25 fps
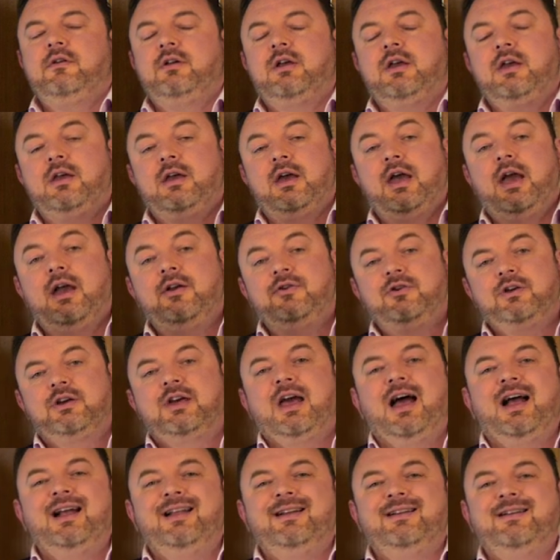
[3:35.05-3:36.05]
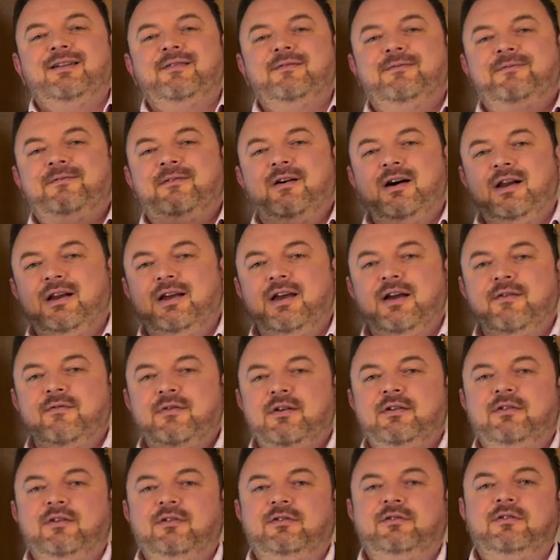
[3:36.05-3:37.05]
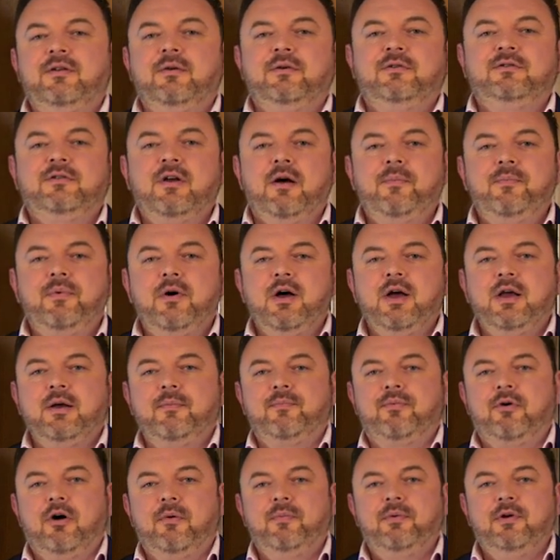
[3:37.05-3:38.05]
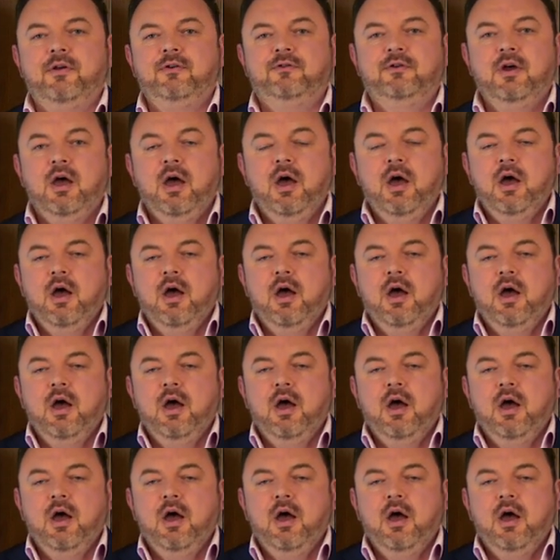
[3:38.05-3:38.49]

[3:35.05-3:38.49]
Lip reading: are going to get educated and finally everyone to start buying properties.